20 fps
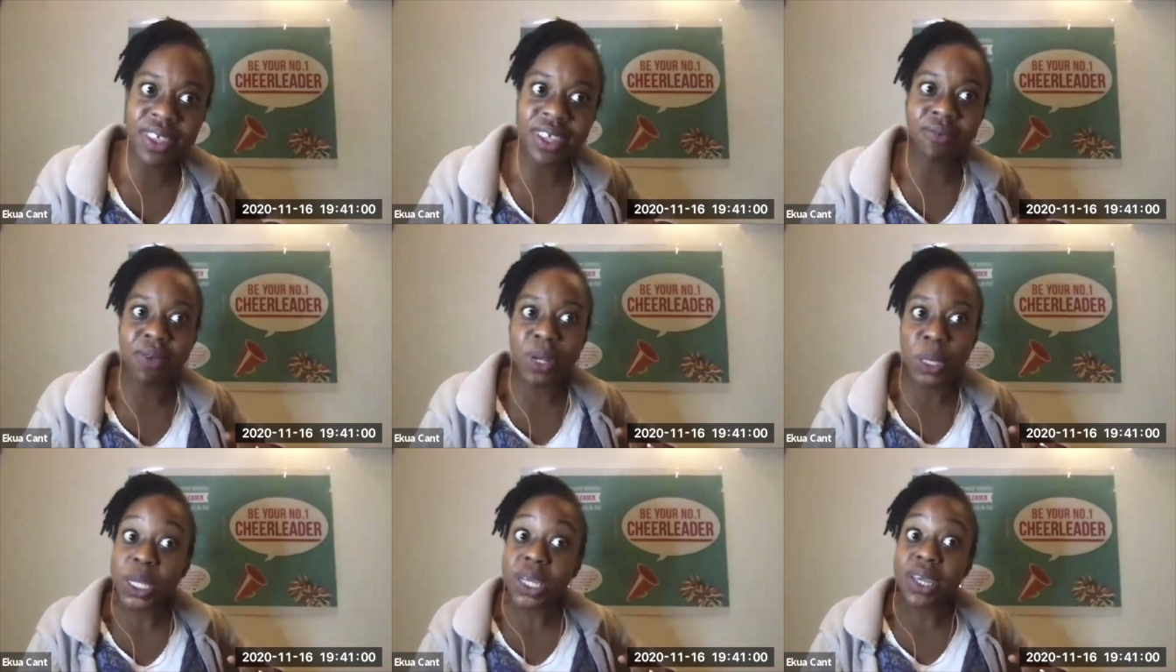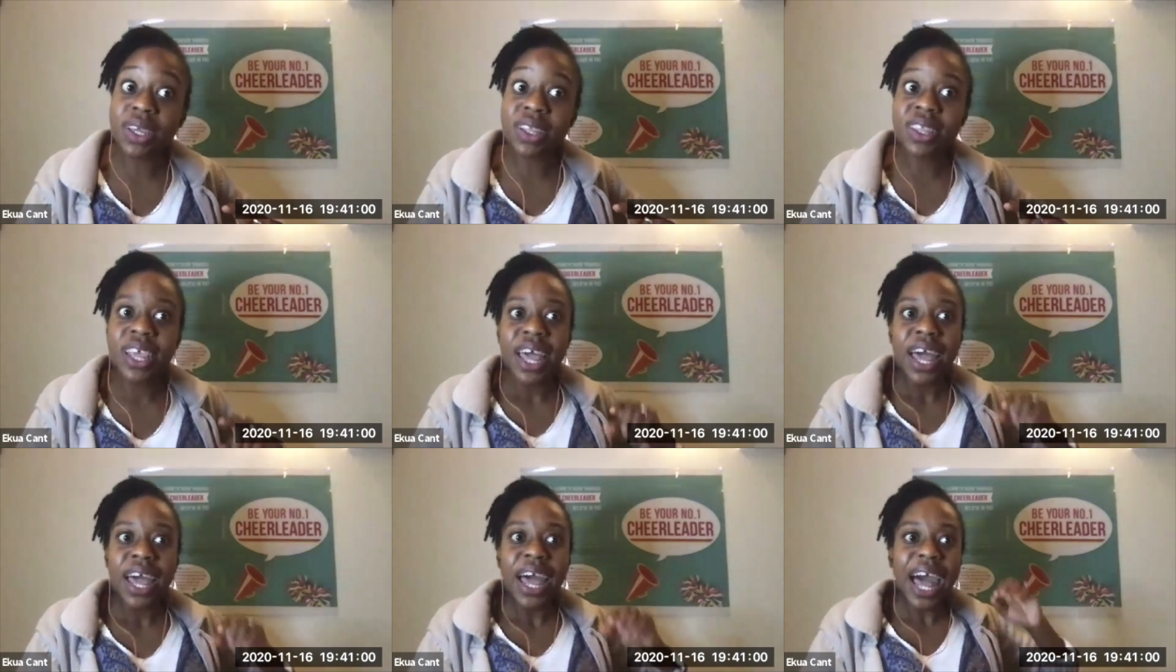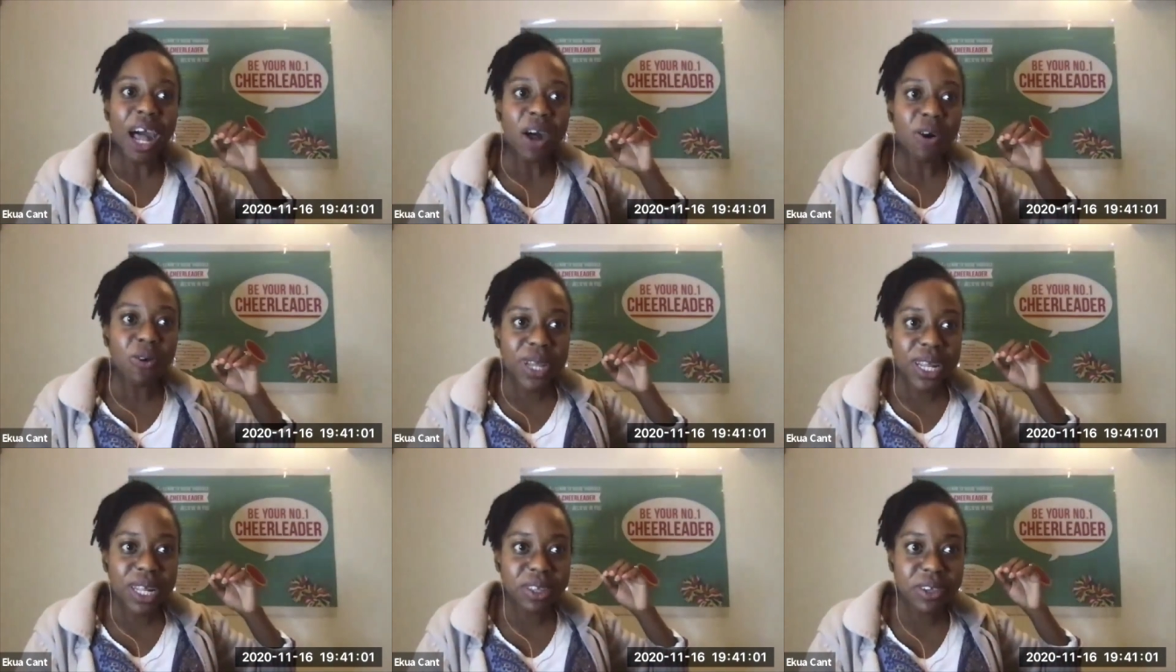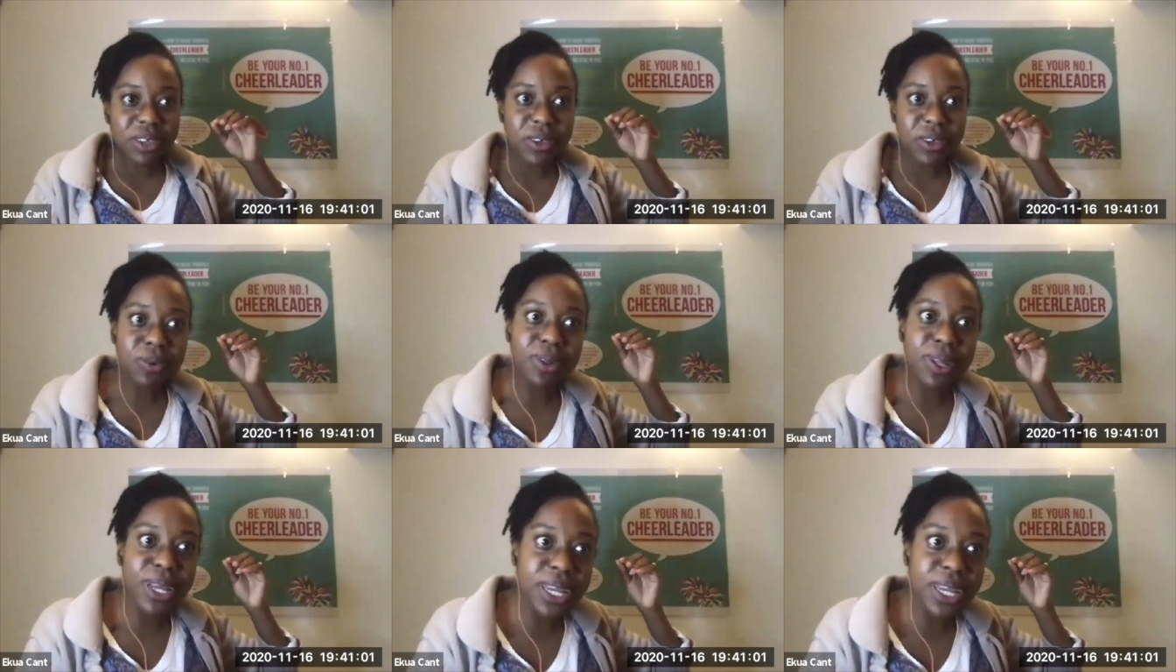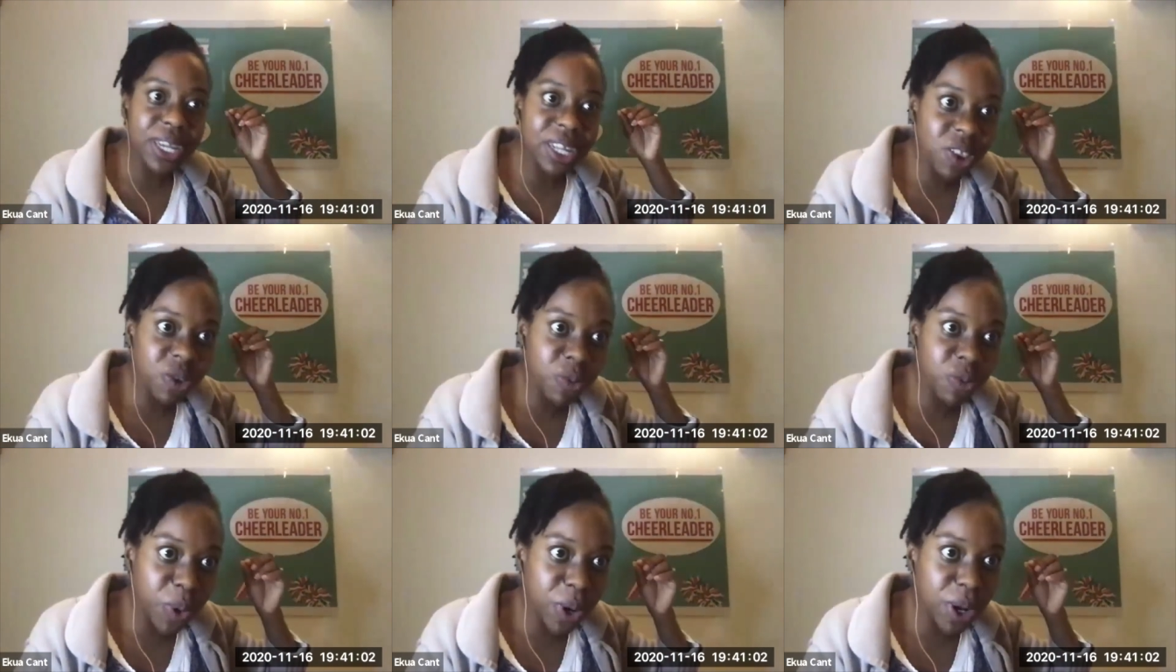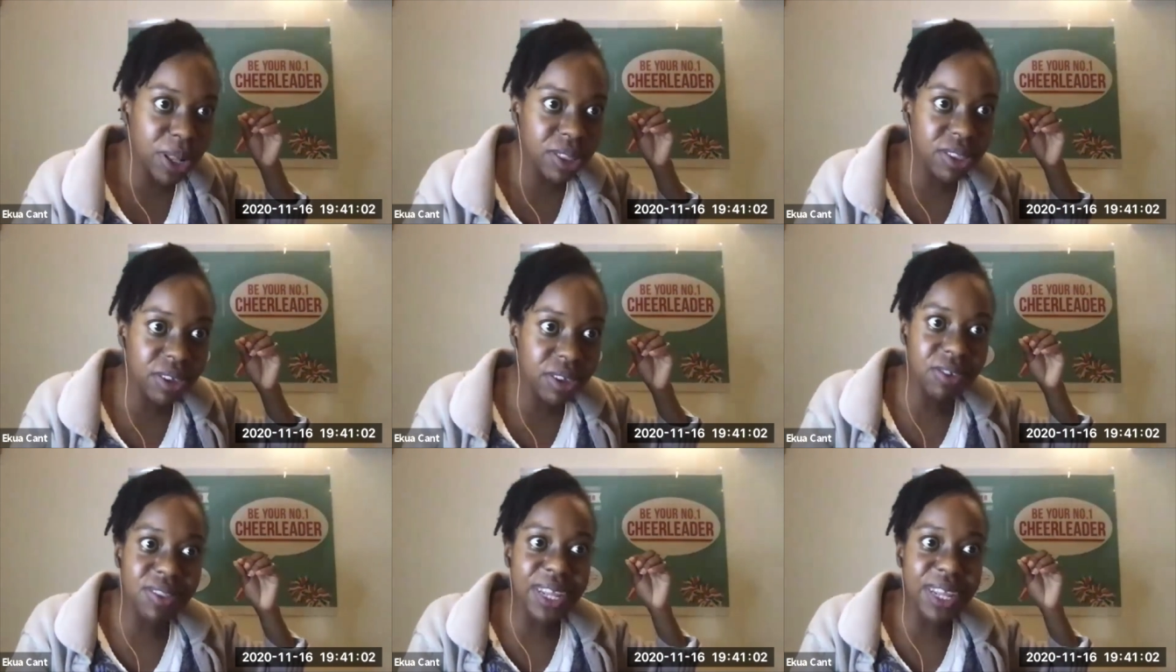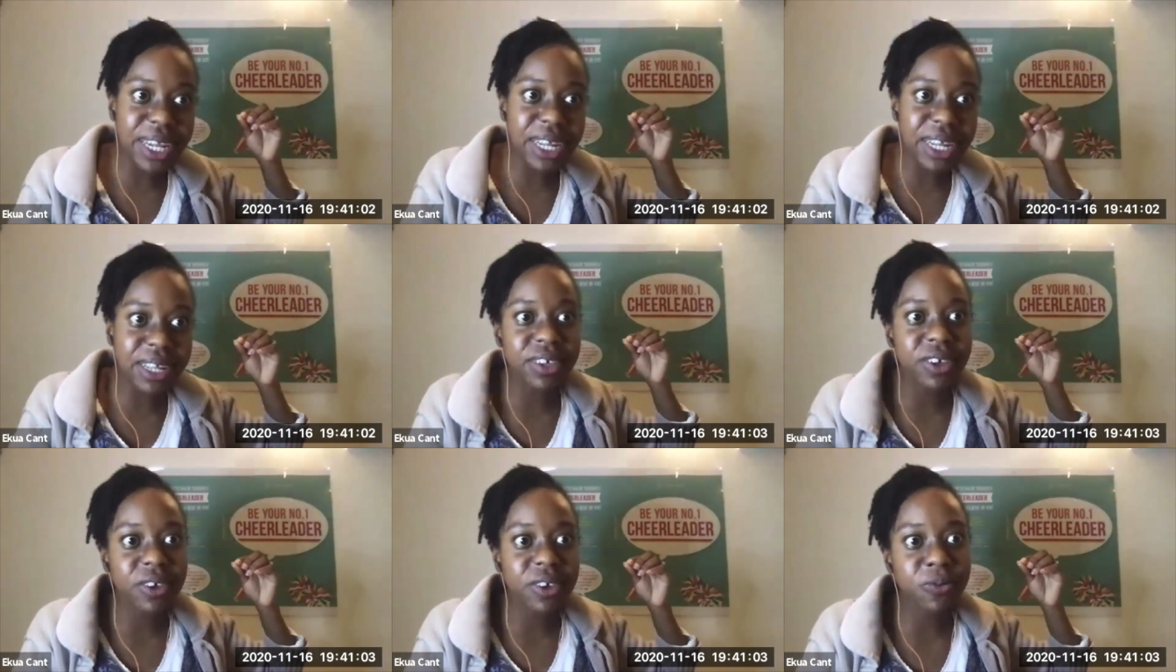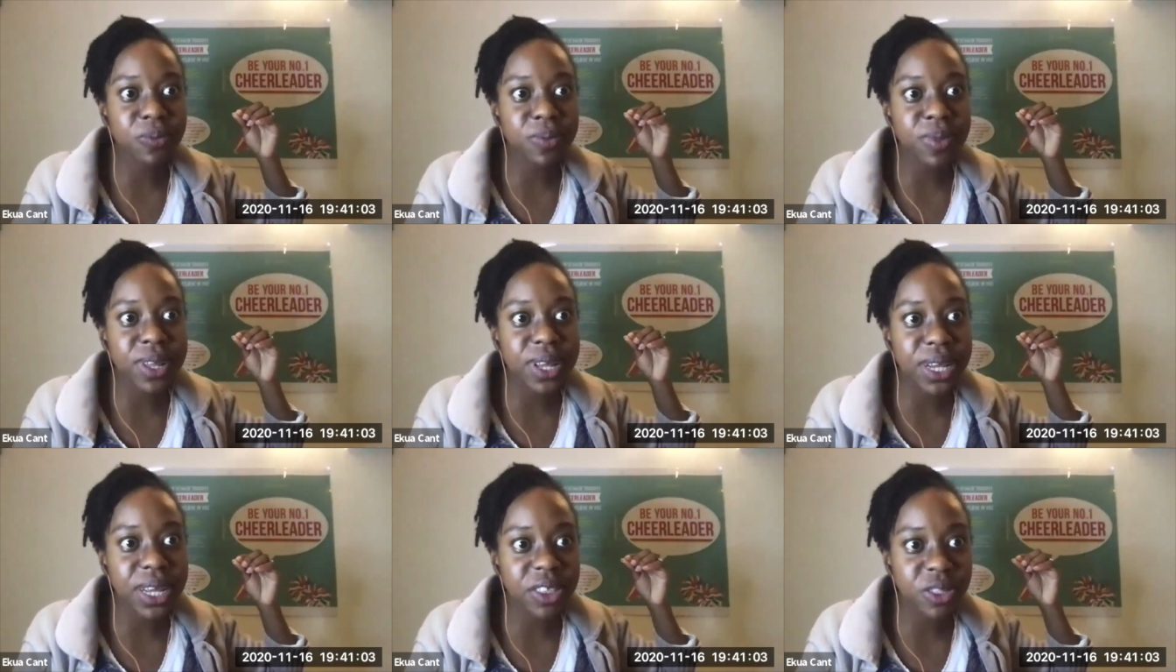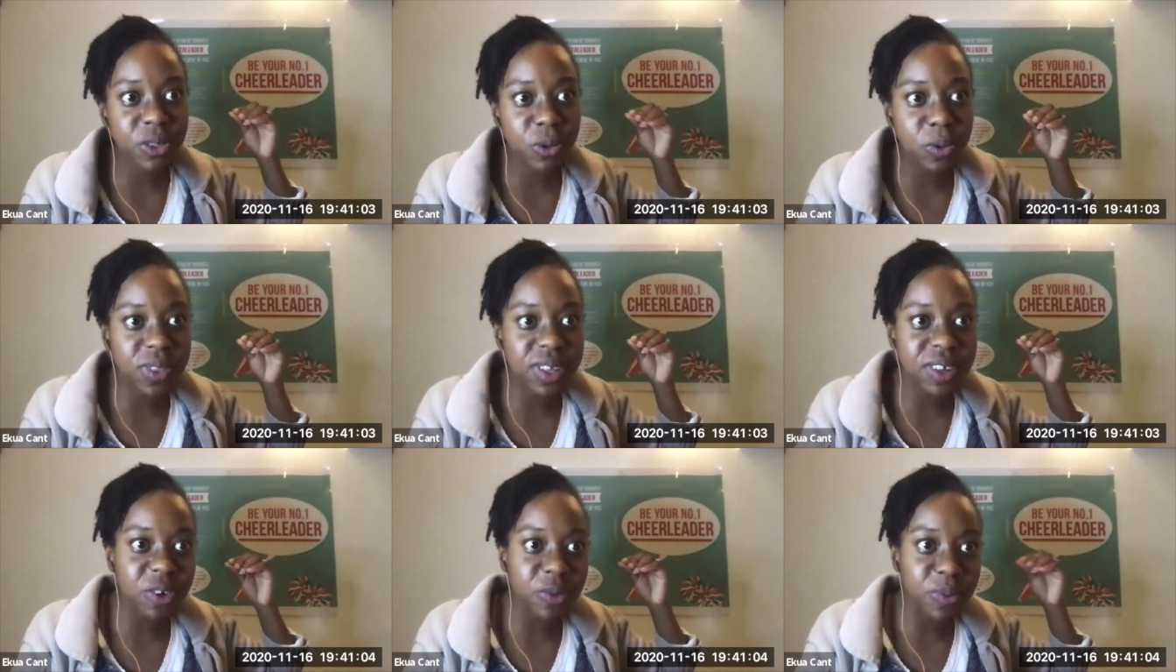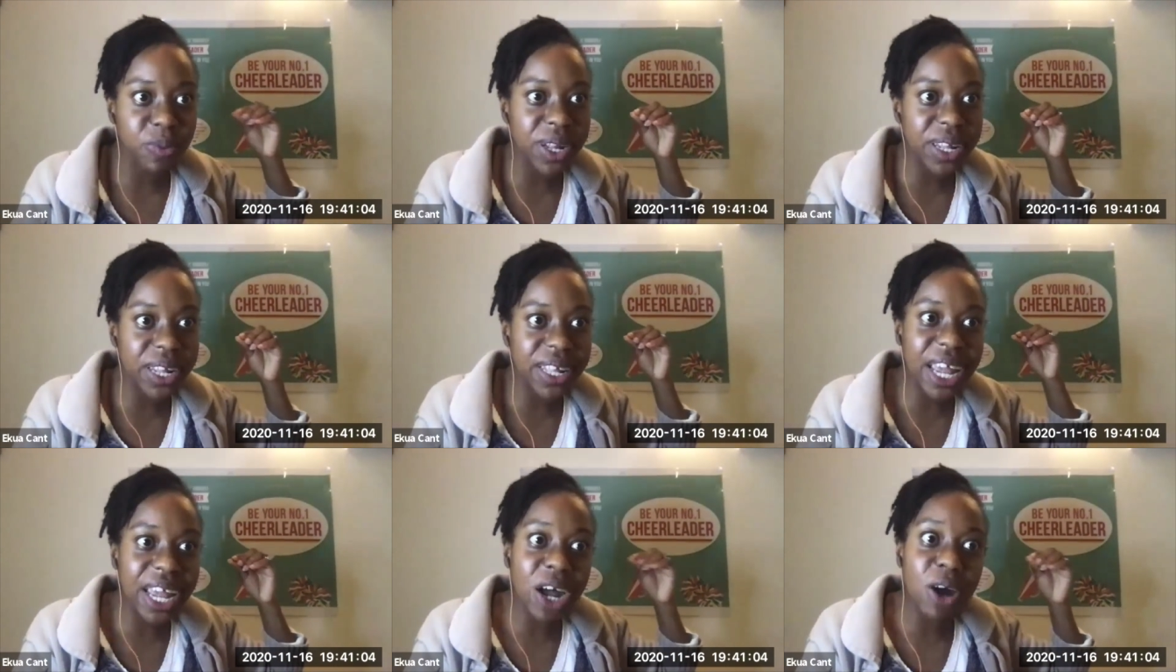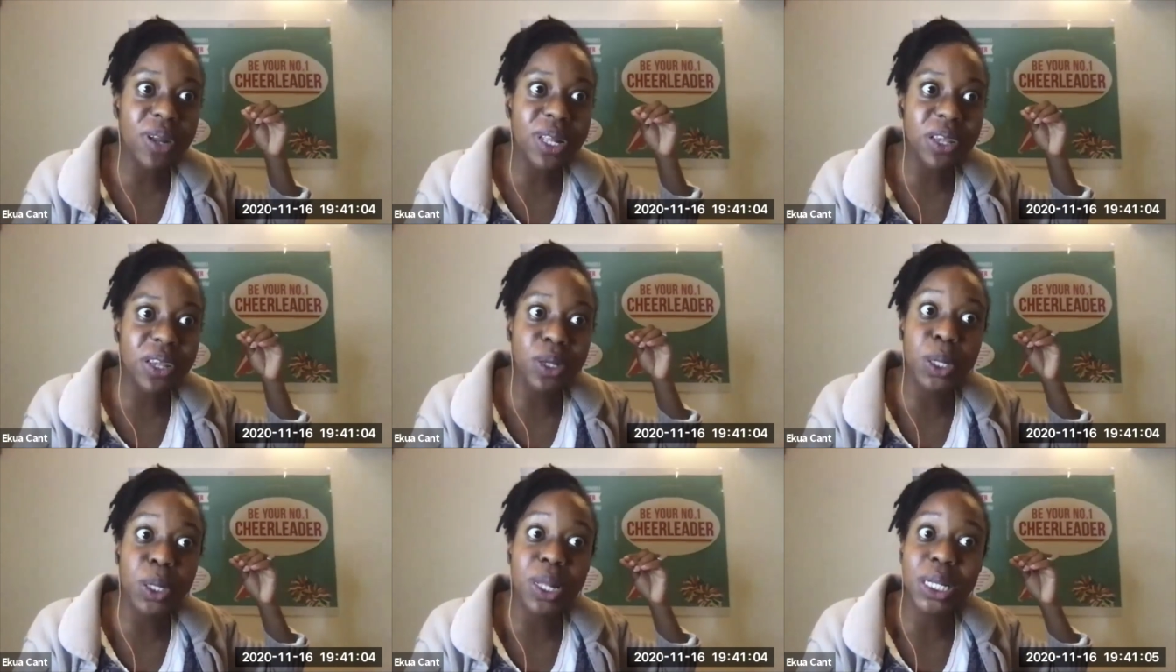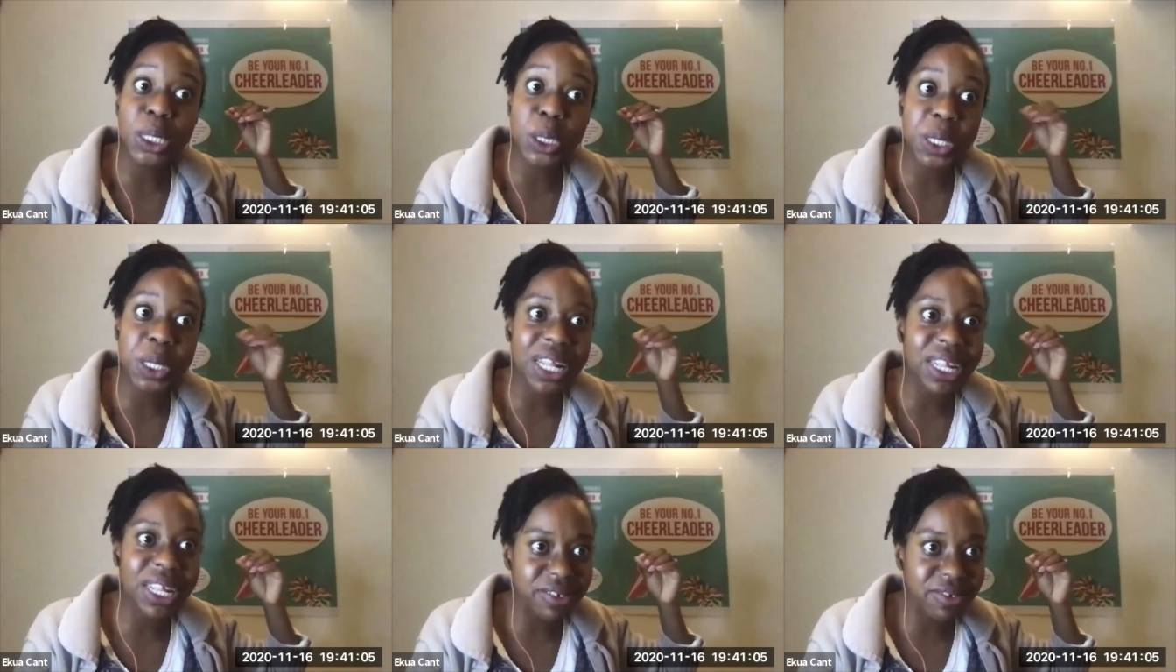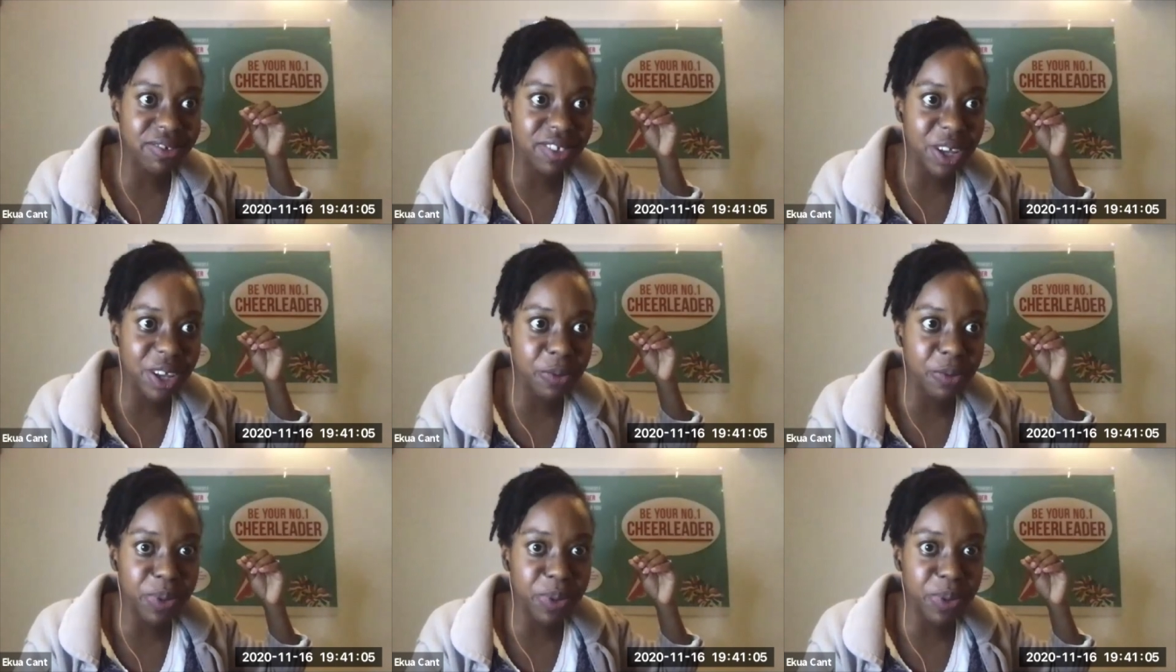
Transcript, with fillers: which is how can you like spot those negative like thoughts in your mind and how can you like challenge them?